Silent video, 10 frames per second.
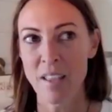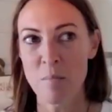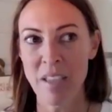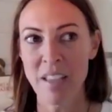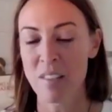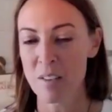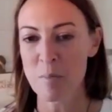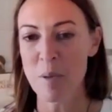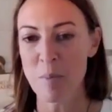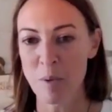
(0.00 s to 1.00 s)
it made
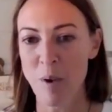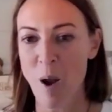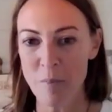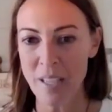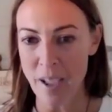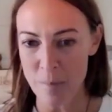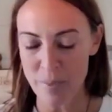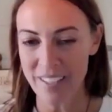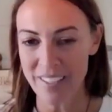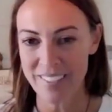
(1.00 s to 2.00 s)
other people around me
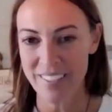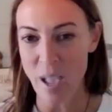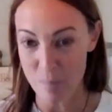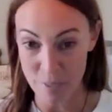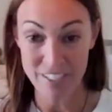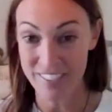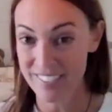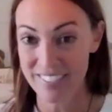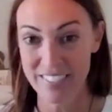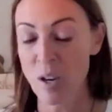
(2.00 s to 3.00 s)
happier.
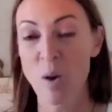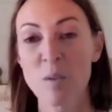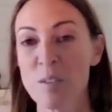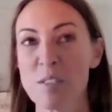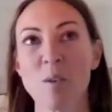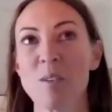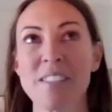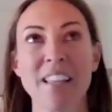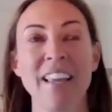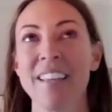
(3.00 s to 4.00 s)
So
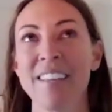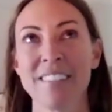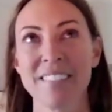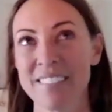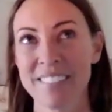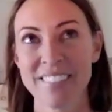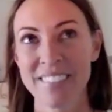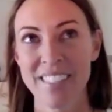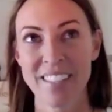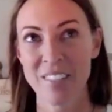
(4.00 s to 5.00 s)
it's like,
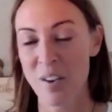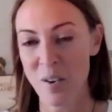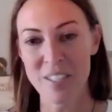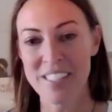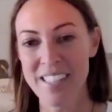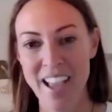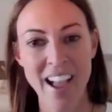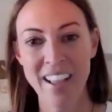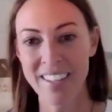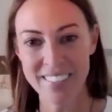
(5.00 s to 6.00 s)
hello, it's
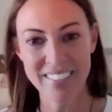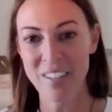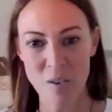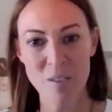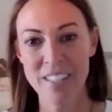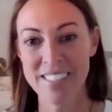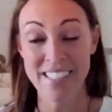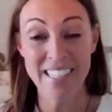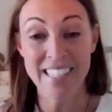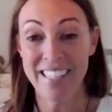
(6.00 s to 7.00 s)
not,
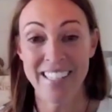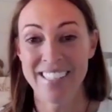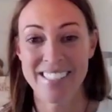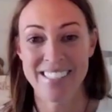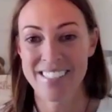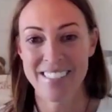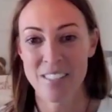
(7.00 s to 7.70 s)
it's needed. It's